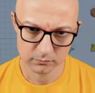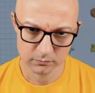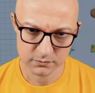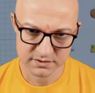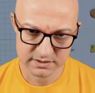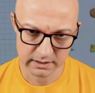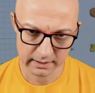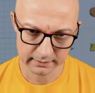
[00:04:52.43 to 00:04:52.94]

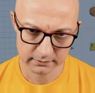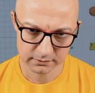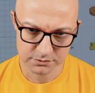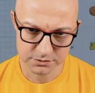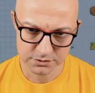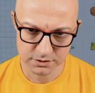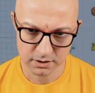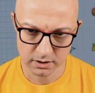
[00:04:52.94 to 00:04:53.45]
selected
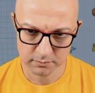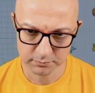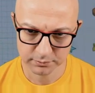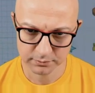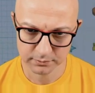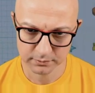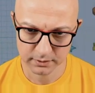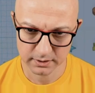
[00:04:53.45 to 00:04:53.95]
shape
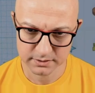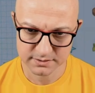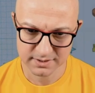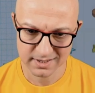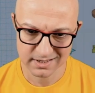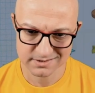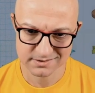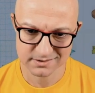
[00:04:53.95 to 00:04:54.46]
as
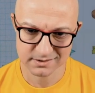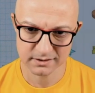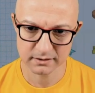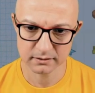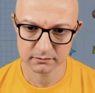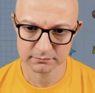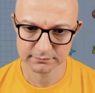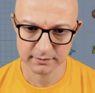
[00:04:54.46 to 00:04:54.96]

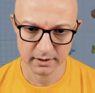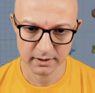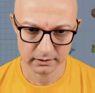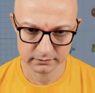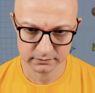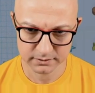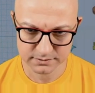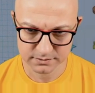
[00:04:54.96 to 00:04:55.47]
STL
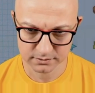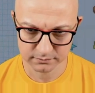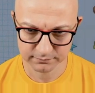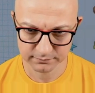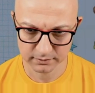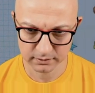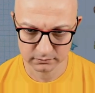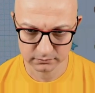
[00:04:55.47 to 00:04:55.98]
file. That's the
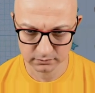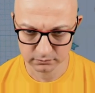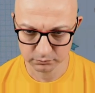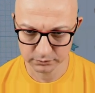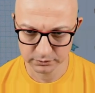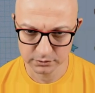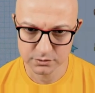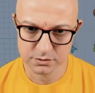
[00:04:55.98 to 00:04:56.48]
file that
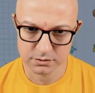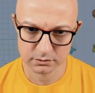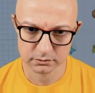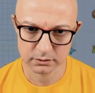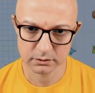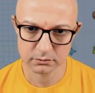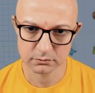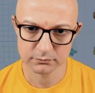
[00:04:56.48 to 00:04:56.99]
we
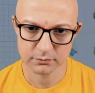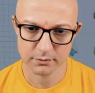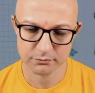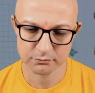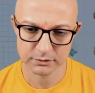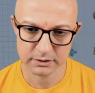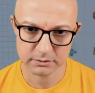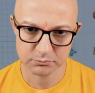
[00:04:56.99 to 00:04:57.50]
usually do for
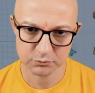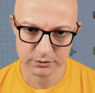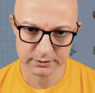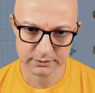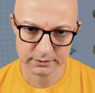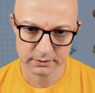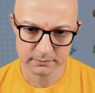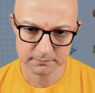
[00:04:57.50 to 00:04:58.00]
3D
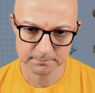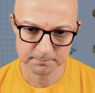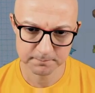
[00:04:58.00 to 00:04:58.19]
printing.